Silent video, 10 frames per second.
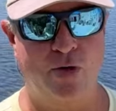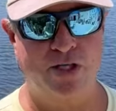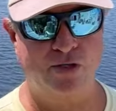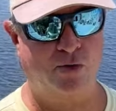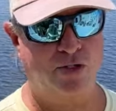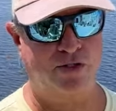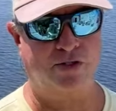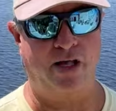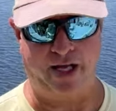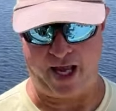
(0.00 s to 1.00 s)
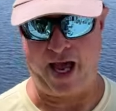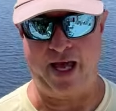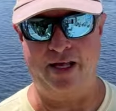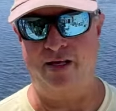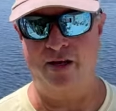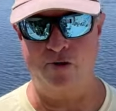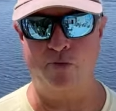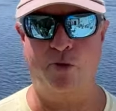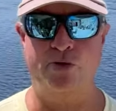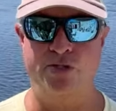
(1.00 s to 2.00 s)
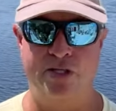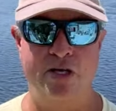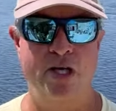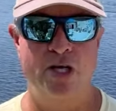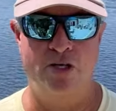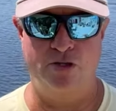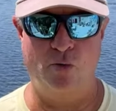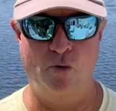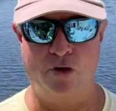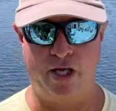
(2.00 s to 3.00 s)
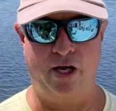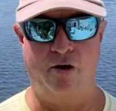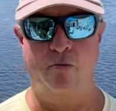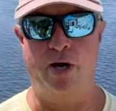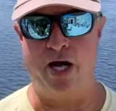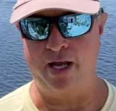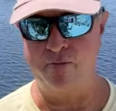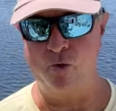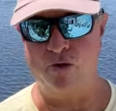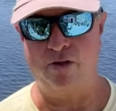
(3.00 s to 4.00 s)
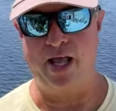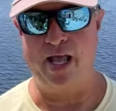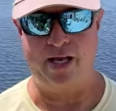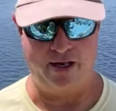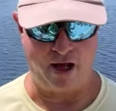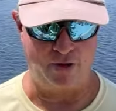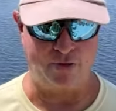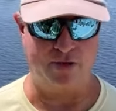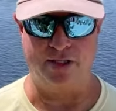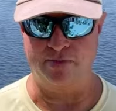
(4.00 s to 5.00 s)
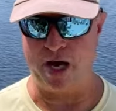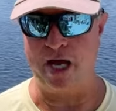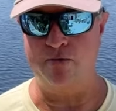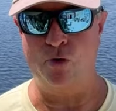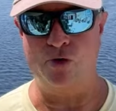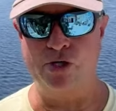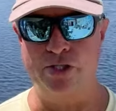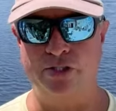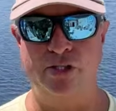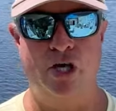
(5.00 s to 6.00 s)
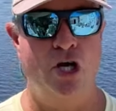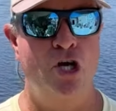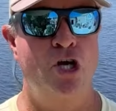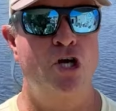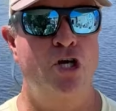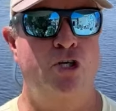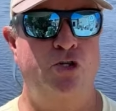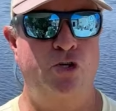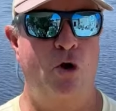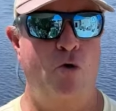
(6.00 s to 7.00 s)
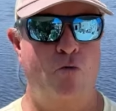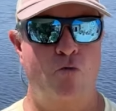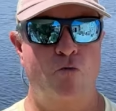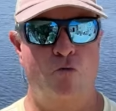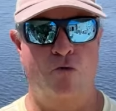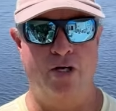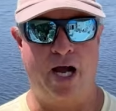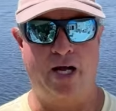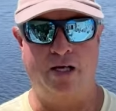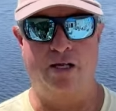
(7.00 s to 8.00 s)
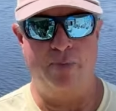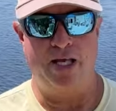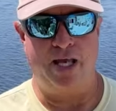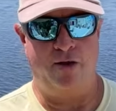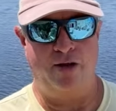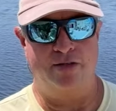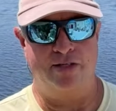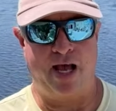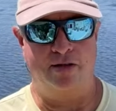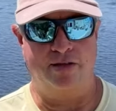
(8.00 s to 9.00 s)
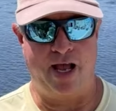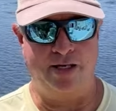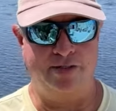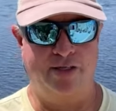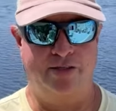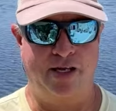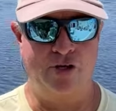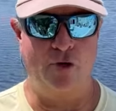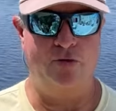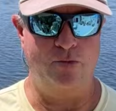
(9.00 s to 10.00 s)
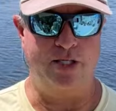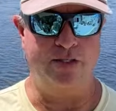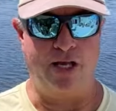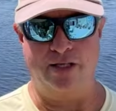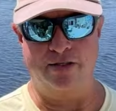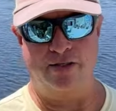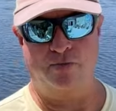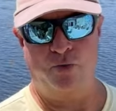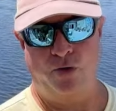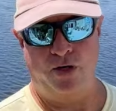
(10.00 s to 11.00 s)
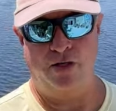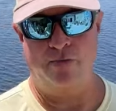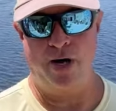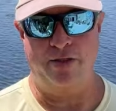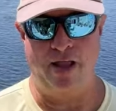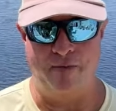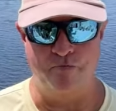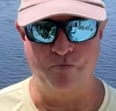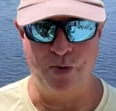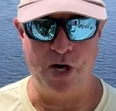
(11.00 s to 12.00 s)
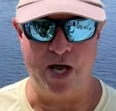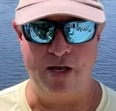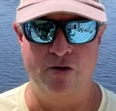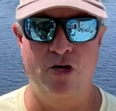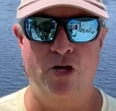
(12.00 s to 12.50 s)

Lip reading: resources, like adding another person to work here, buying more lead and other things, buying more hooks. So we're not going to be carrying the talon cast nets. I know everybody's kind of disappointed about that, but